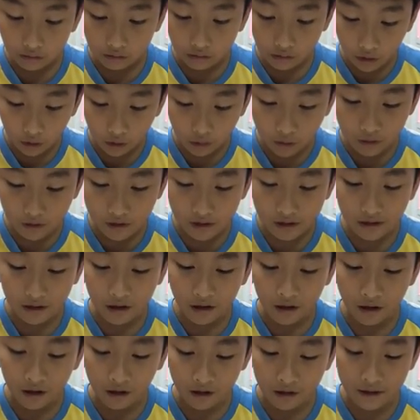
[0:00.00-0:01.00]
Those
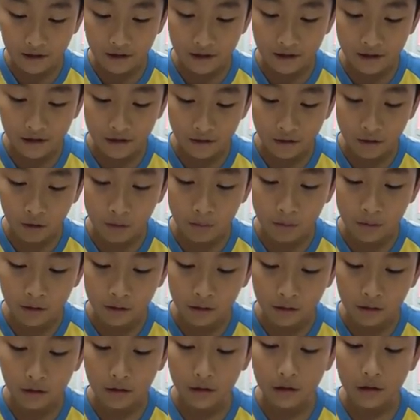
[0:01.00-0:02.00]
are seats open.
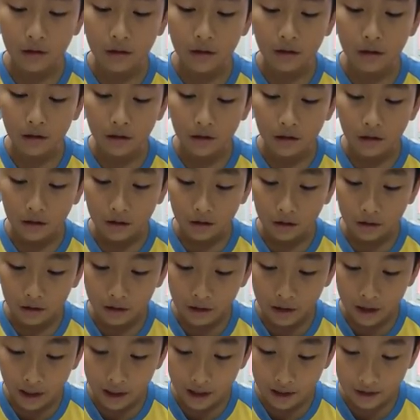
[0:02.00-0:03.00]

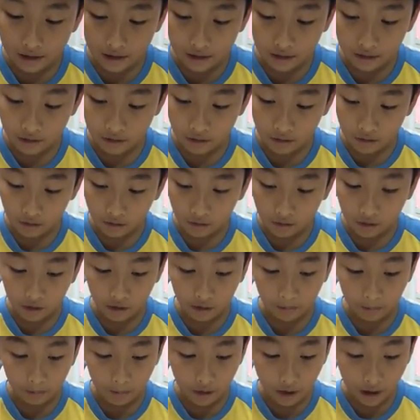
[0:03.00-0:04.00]
That is
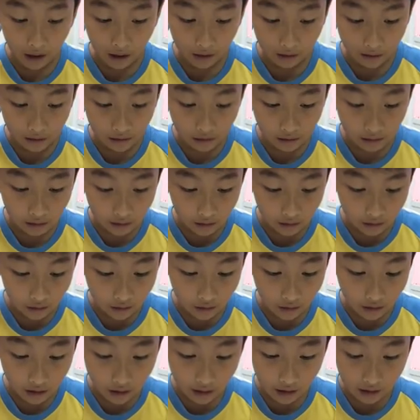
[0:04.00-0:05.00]
okay, but
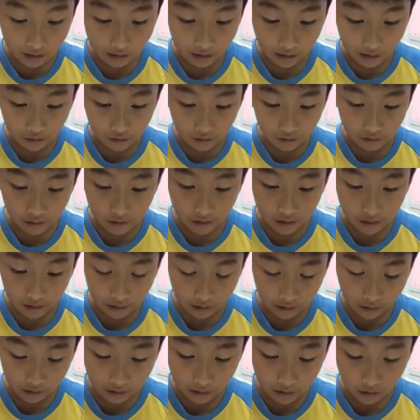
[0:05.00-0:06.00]
I like to
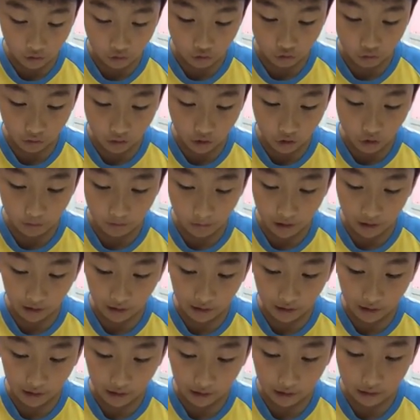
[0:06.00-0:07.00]
stand and stretch my
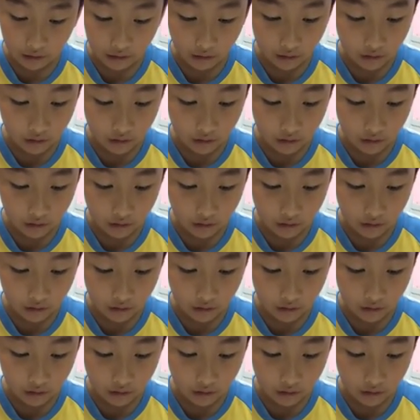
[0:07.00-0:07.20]
leg